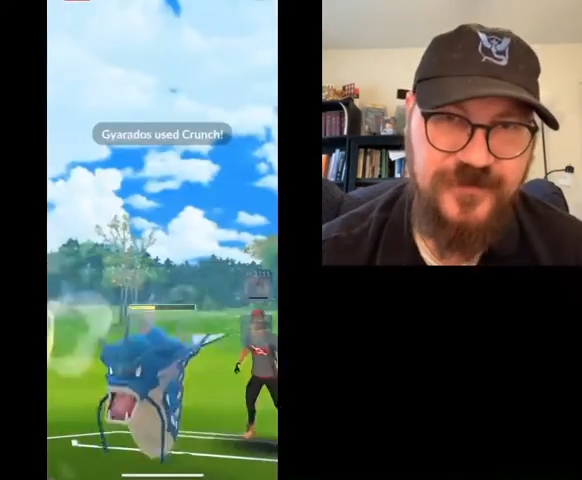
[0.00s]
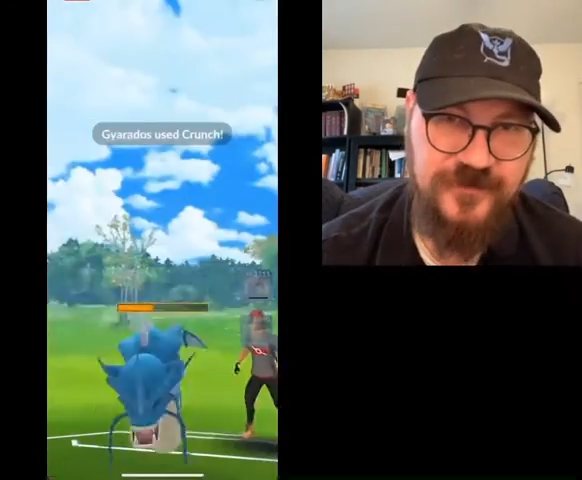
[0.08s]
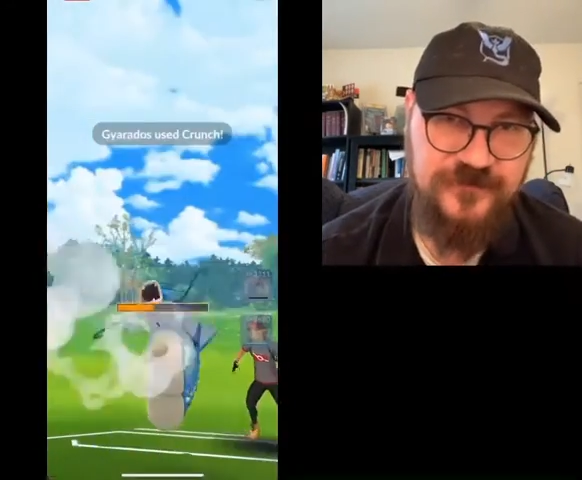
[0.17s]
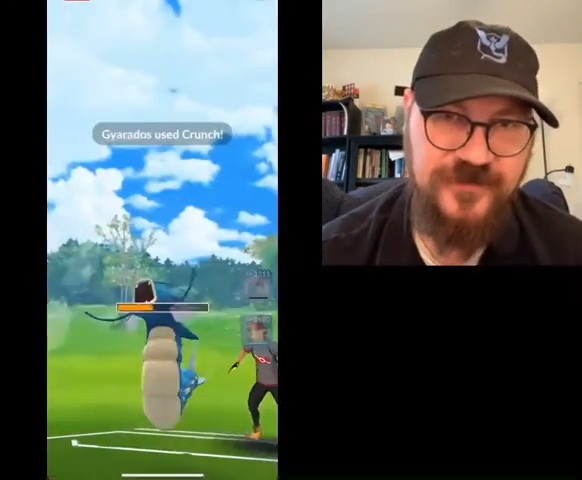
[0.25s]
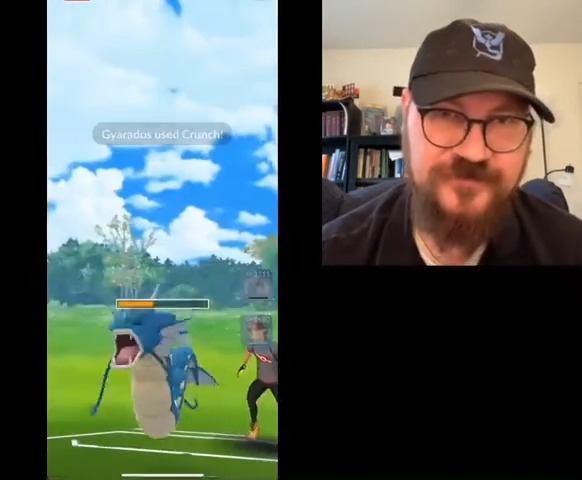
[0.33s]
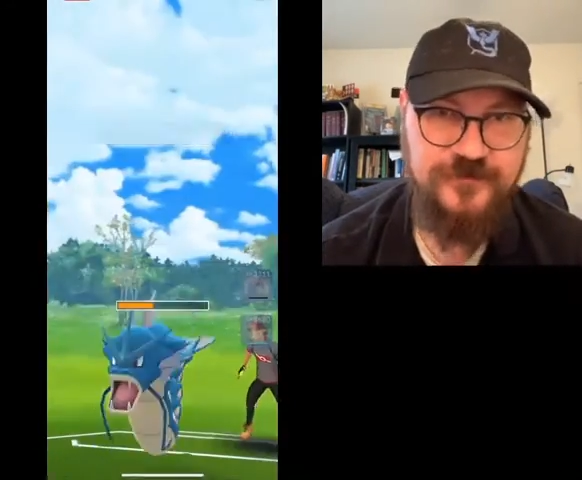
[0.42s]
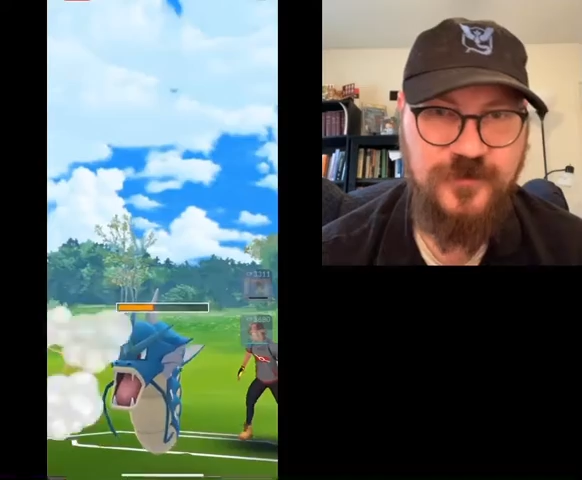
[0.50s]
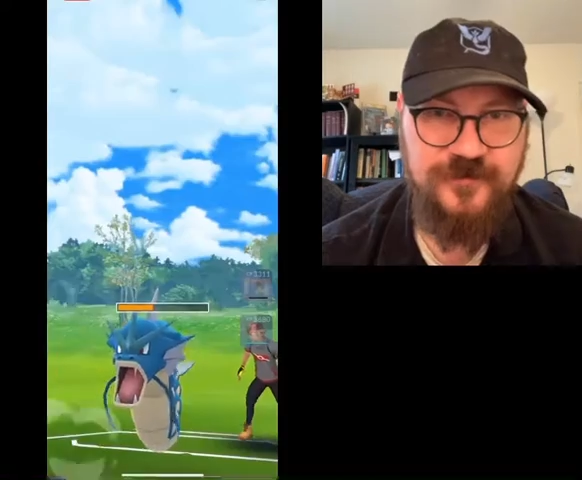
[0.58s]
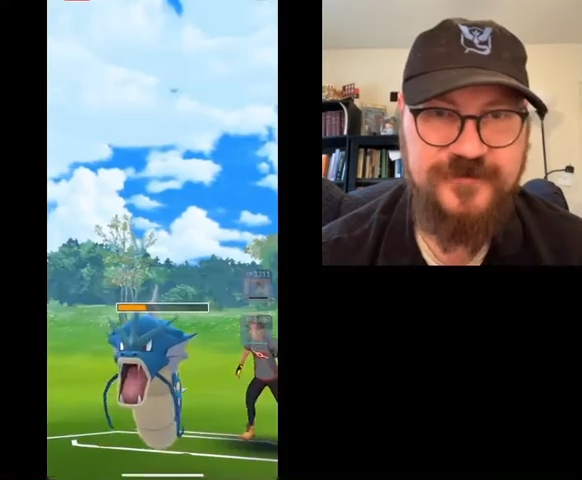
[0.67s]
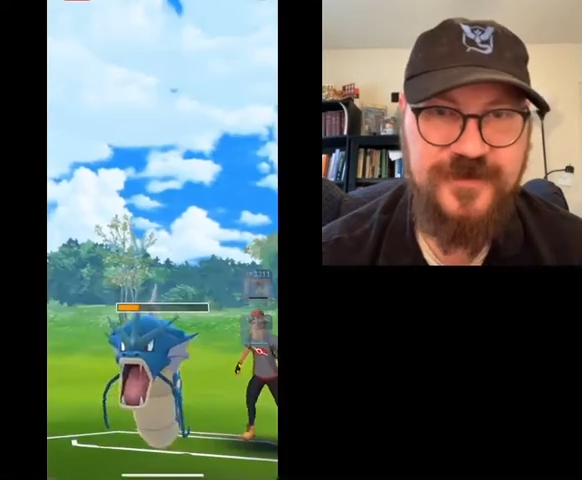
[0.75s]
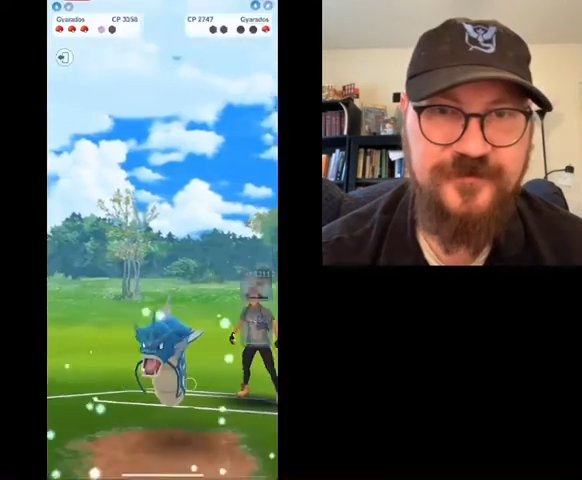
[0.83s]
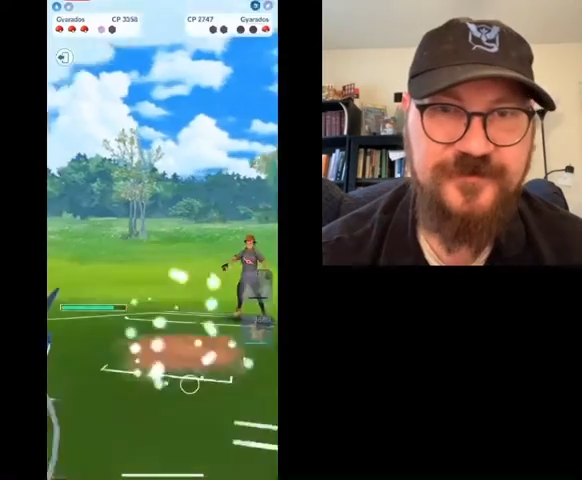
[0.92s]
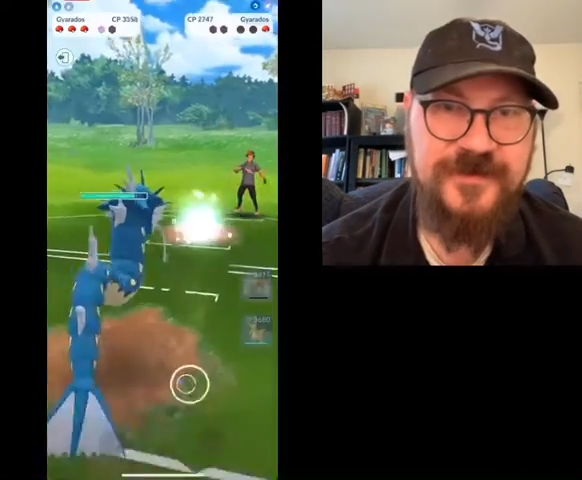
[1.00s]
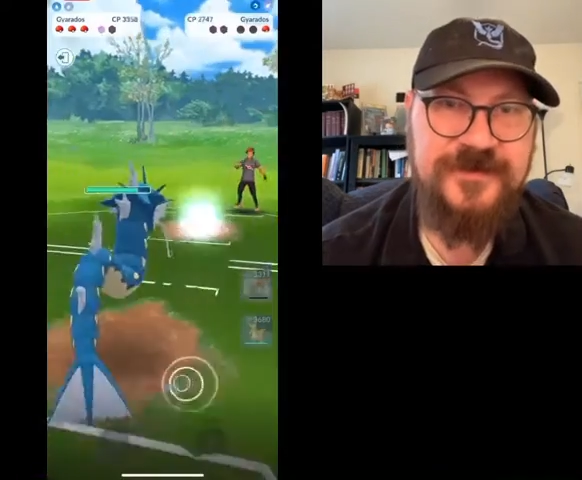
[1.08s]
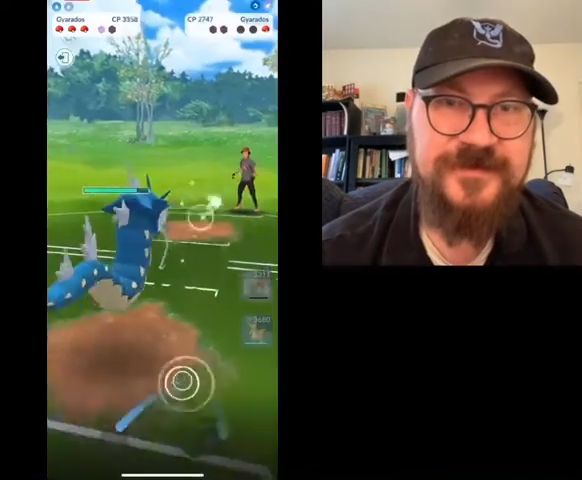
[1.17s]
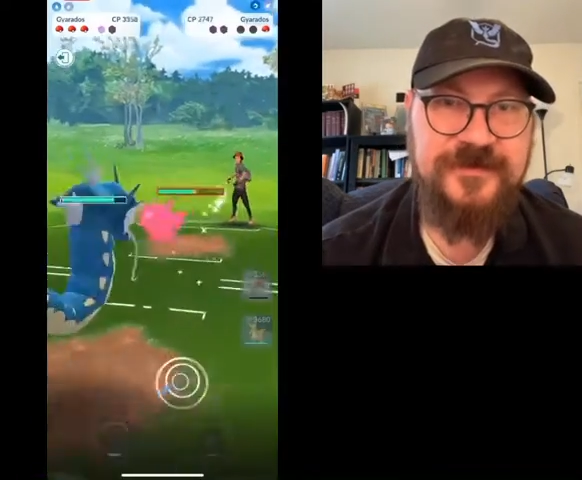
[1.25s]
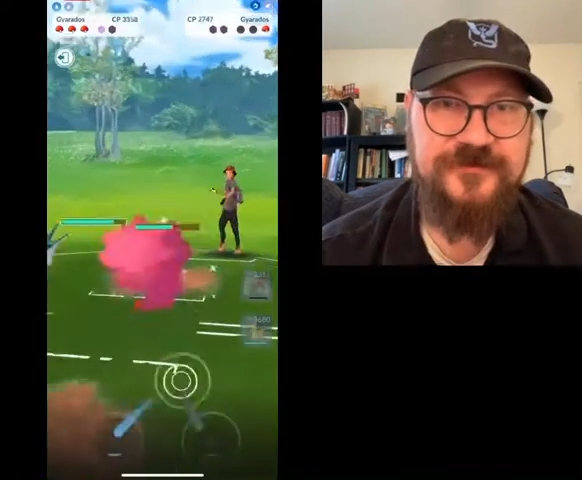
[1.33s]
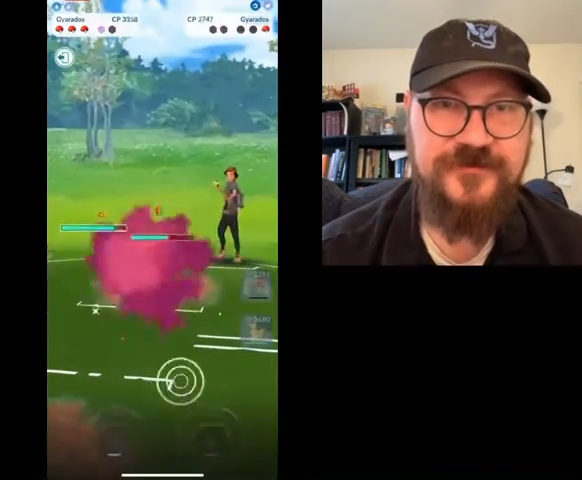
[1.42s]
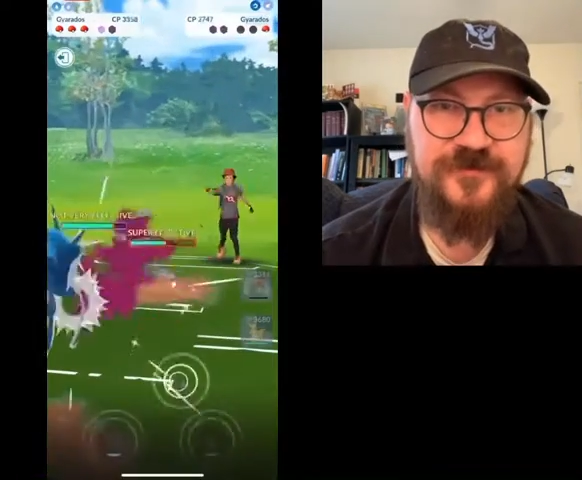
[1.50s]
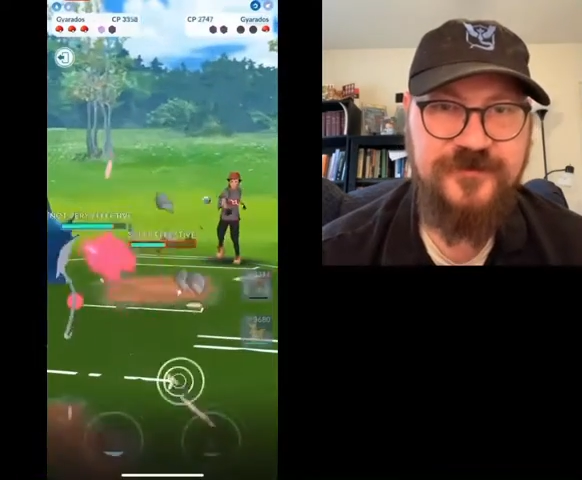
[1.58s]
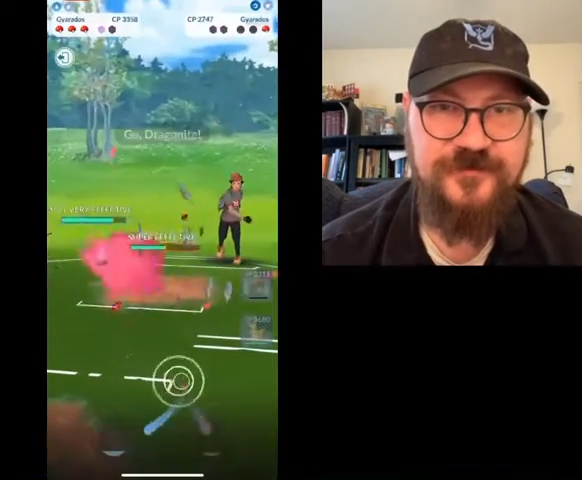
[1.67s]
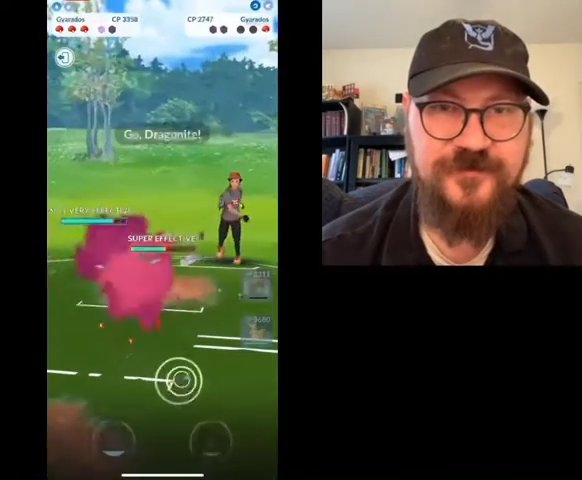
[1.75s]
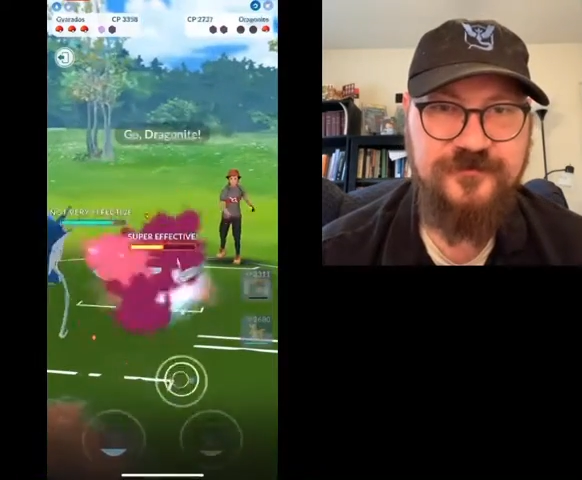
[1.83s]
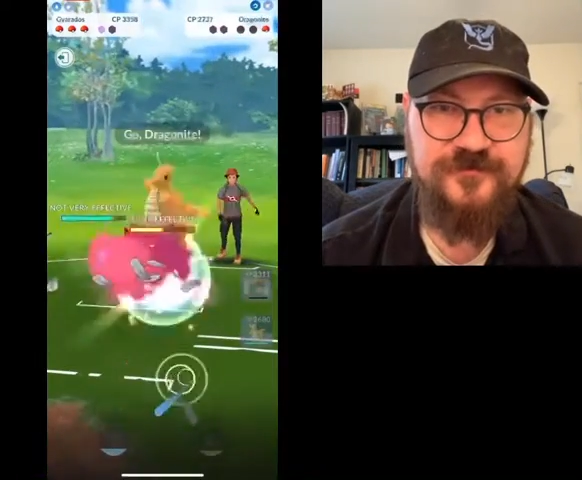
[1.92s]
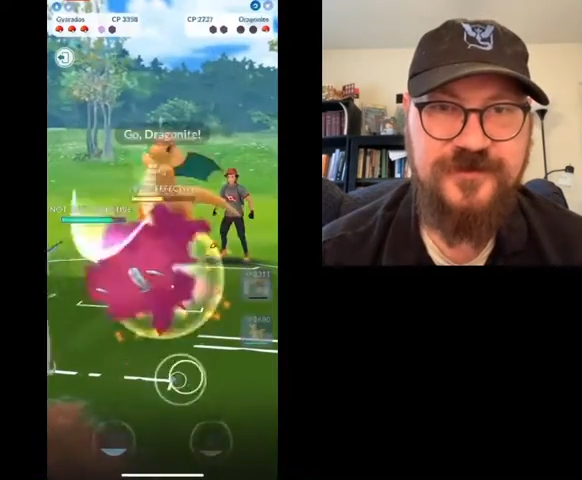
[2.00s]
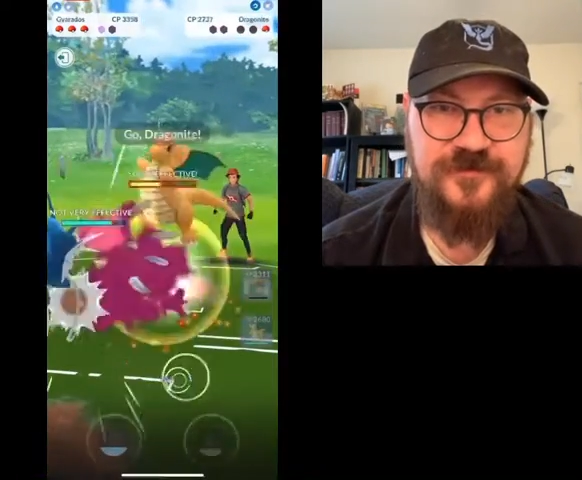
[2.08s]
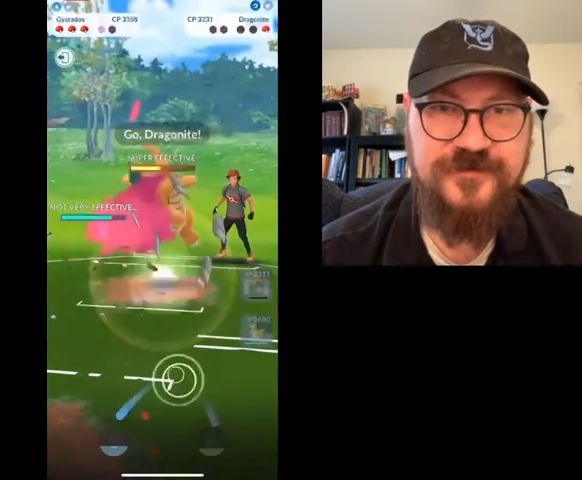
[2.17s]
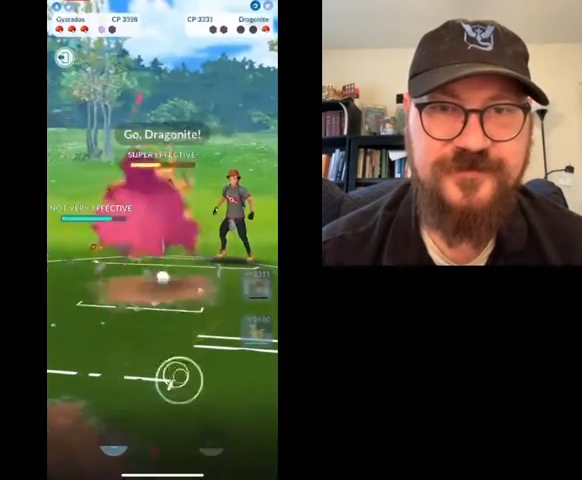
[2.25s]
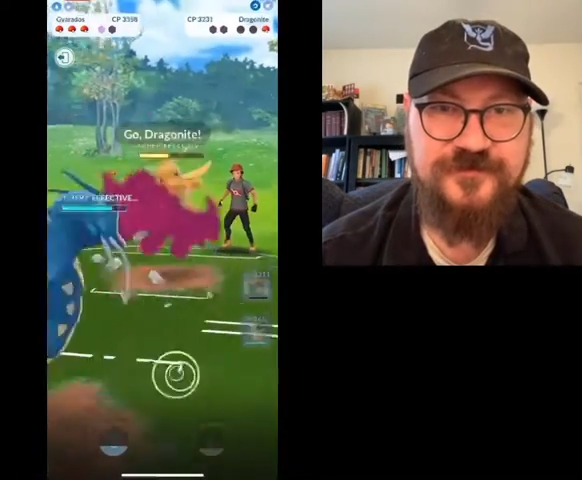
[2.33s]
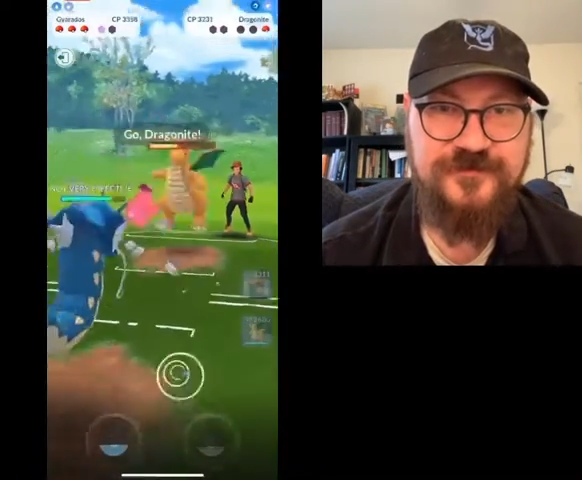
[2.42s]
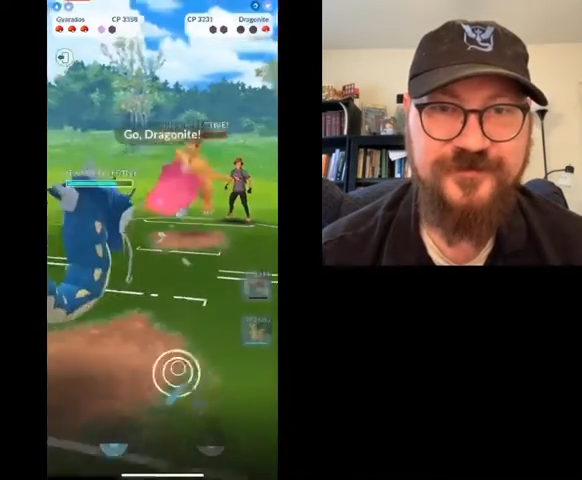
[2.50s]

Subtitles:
They swapped out. They've got their own Gyarados,